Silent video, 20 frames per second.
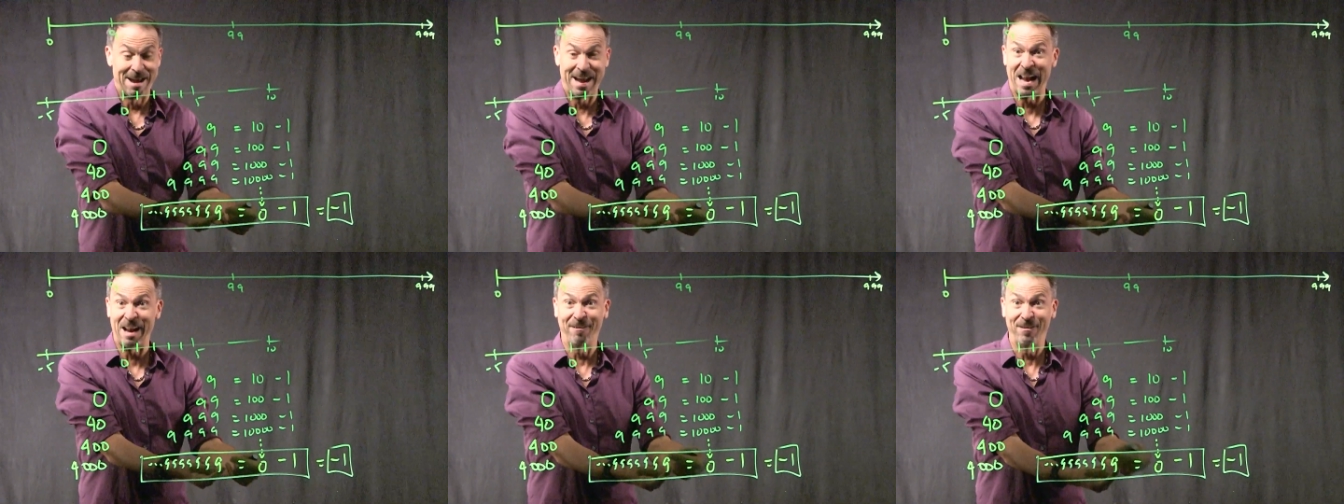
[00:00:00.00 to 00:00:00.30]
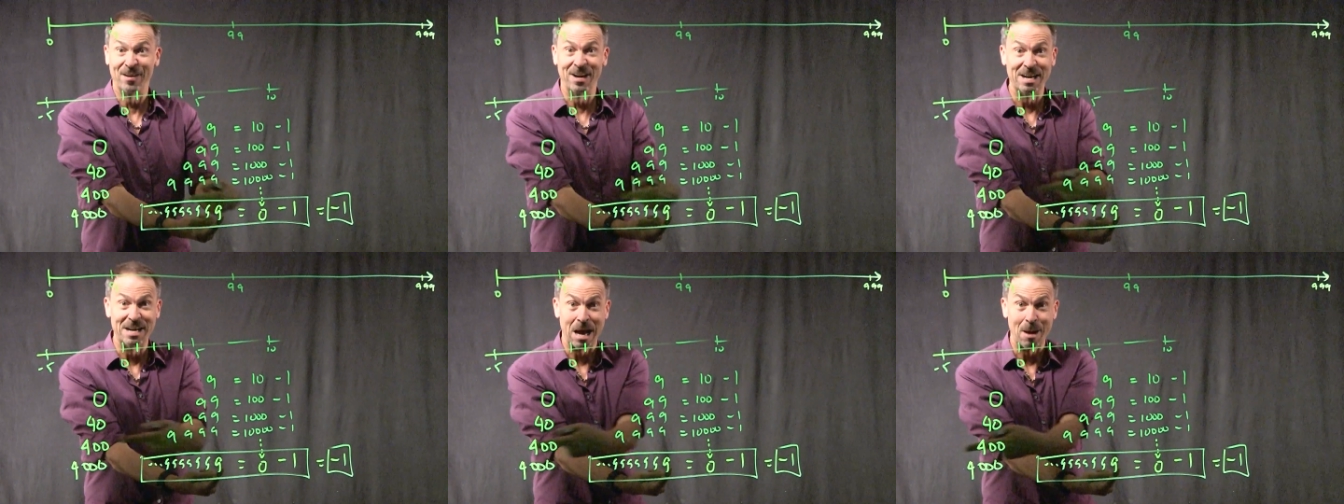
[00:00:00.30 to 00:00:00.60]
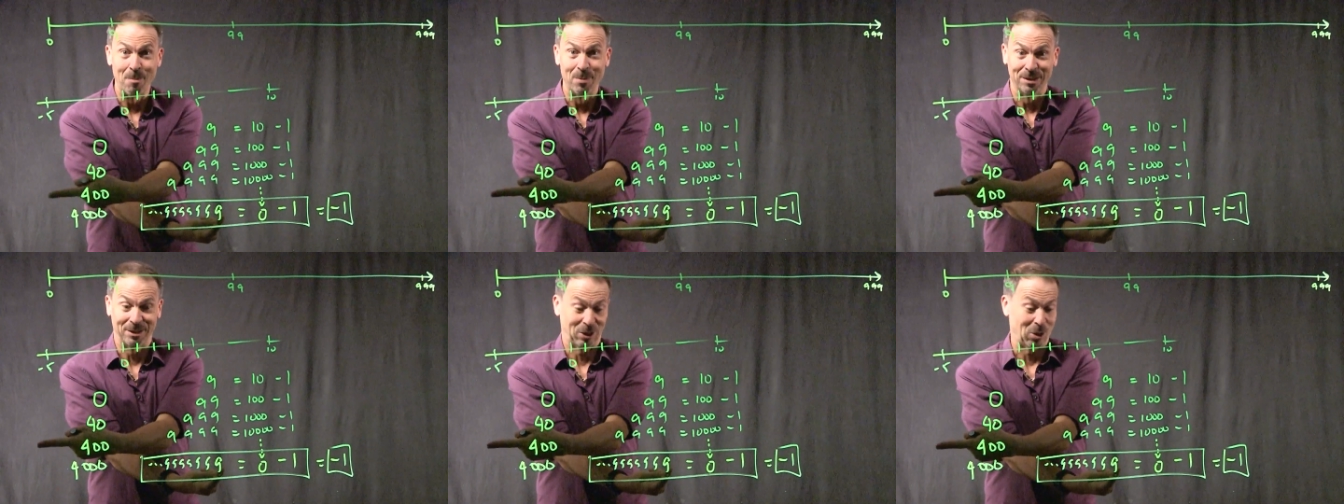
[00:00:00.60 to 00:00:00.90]
infinite
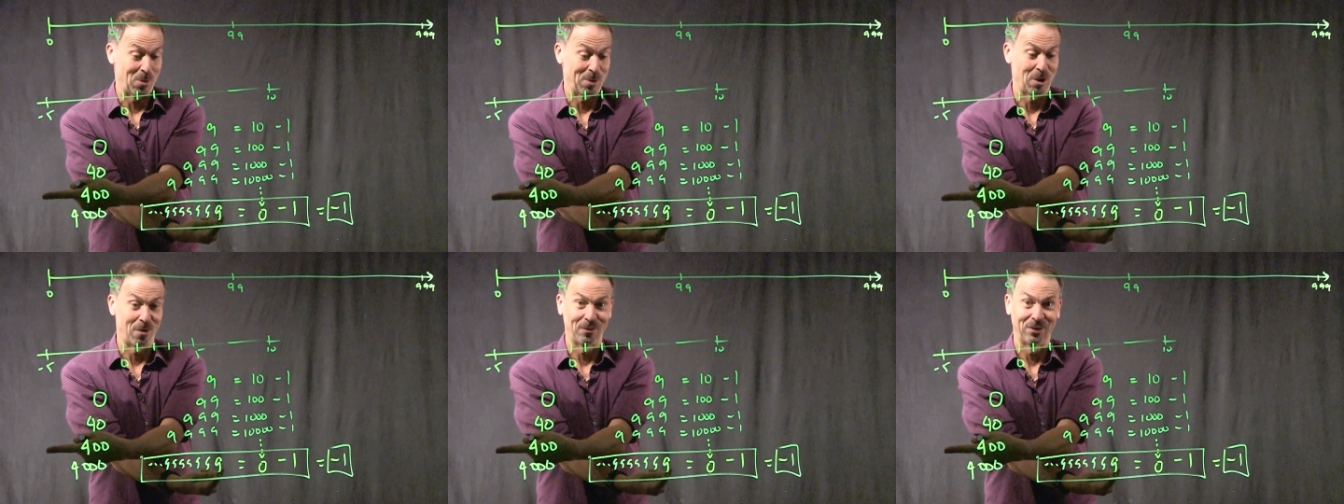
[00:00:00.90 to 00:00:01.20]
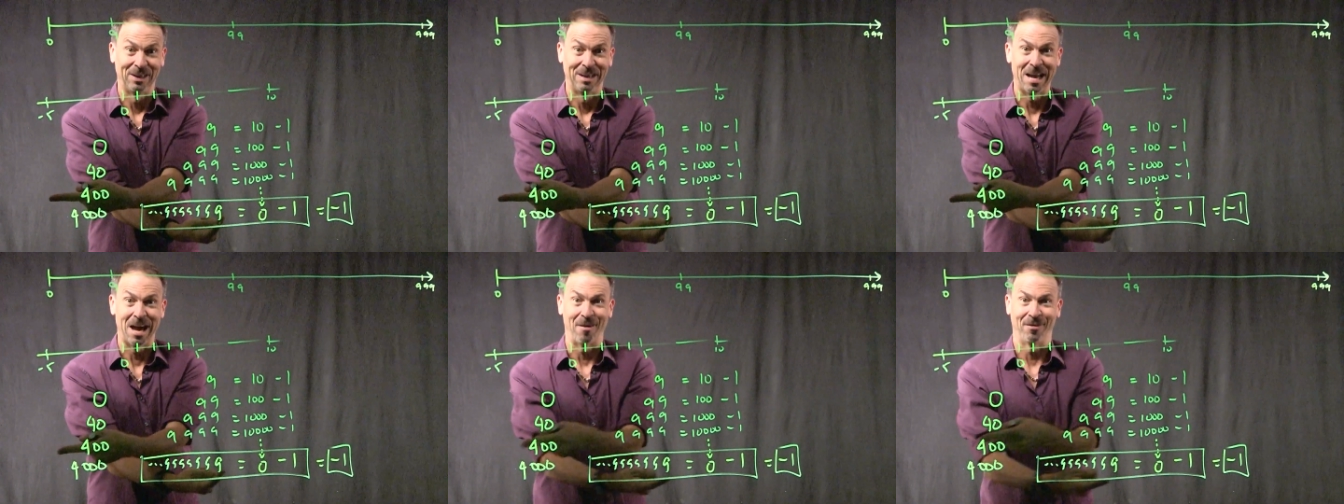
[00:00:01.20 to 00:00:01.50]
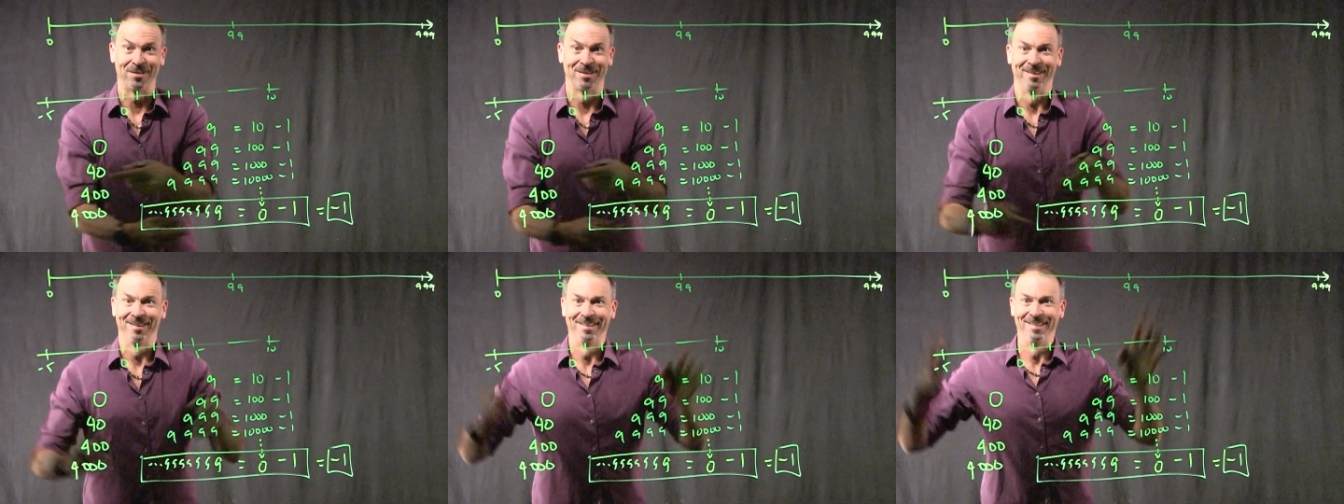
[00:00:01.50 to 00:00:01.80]
numbers going off to the
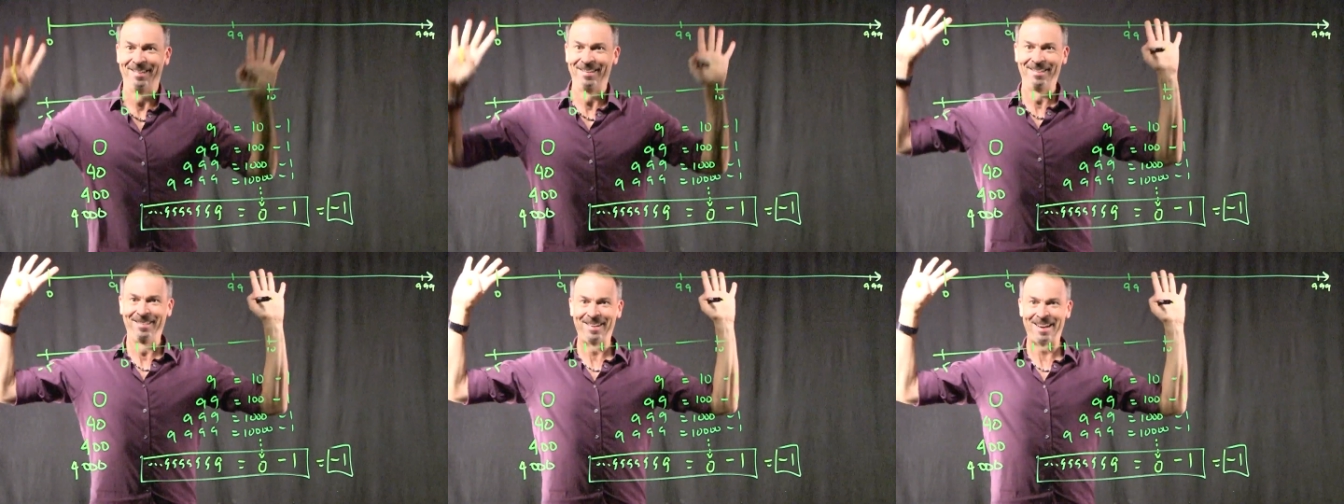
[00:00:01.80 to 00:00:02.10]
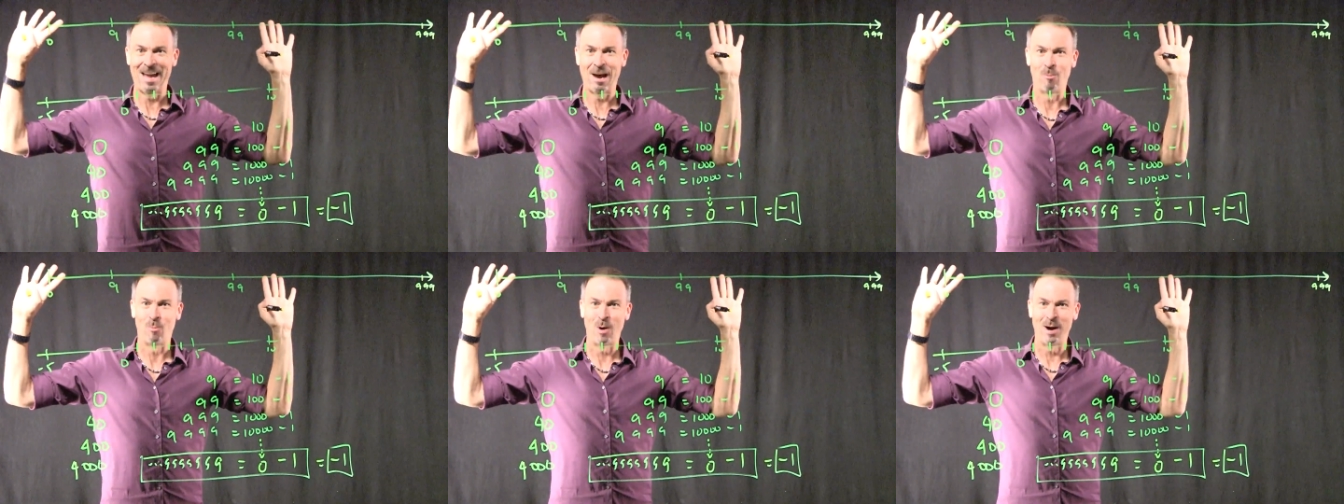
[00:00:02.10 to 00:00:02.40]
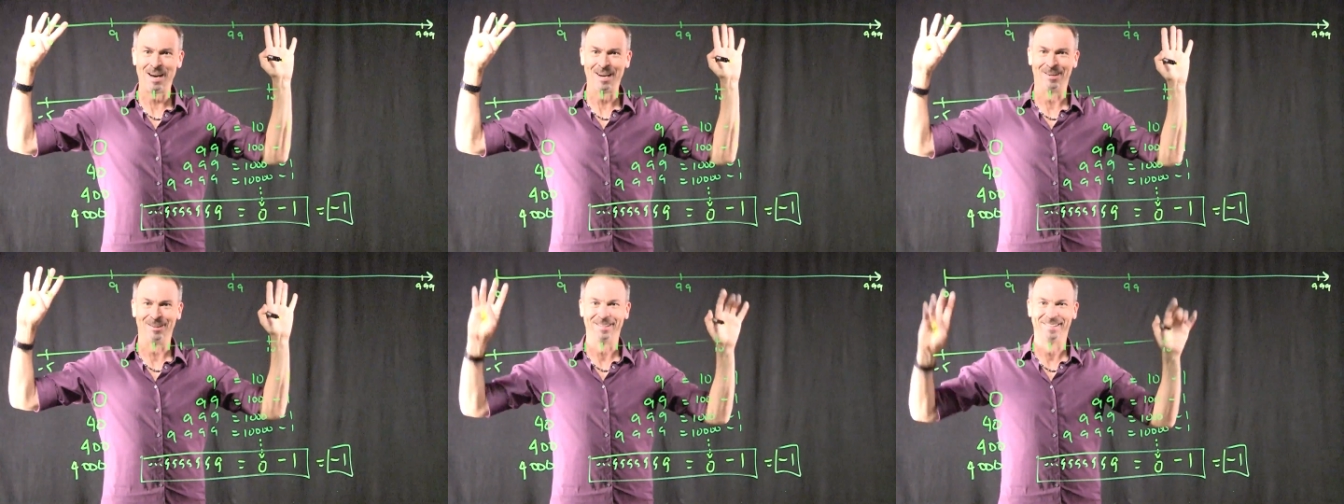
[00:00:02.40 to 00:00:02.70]
left. How
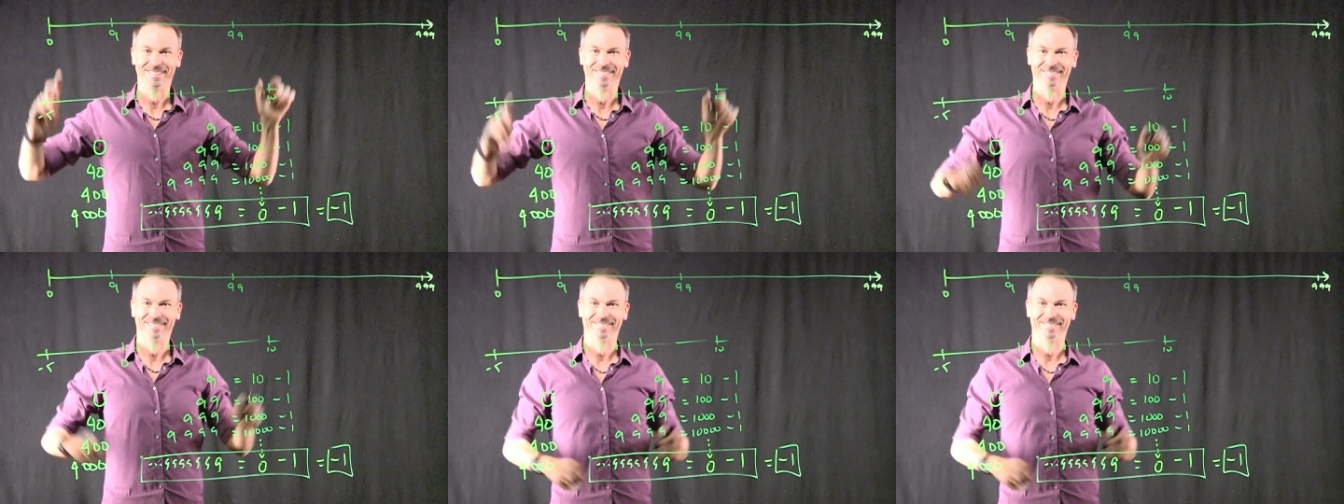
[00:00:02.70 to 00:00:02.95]
wild.